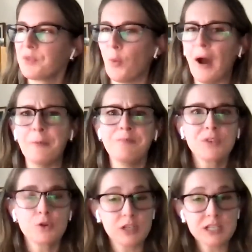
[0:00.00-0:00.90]
Wow,
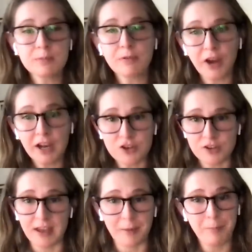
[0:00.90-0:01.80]
crisp, fresh,
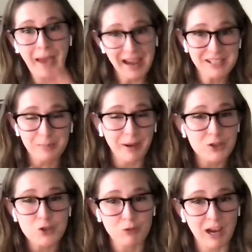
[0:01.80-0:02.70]
and like packs a
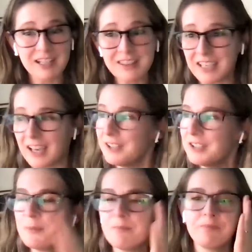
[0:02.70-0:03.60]
punch right at the
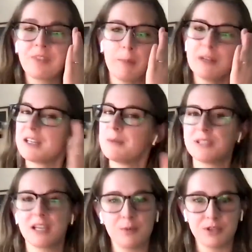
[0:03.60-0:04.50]
end. I'm going to keep
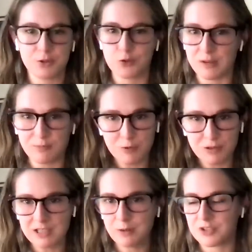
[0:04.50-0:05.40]
sticking with this grapefruit
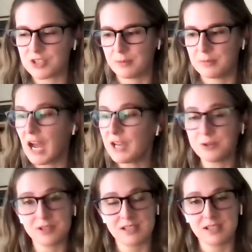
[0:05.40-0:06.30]
thing, which I'm not
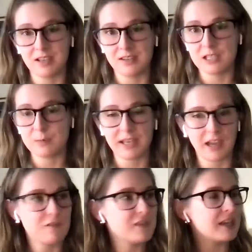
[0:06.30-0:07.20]
used to seeing this, but
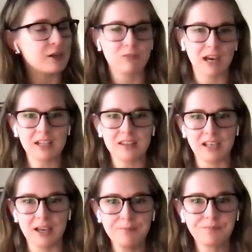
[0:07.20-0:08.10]
like I feel like right at
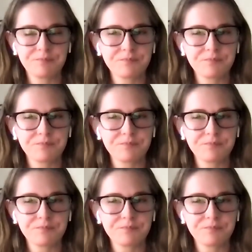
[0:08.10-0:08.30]
the end,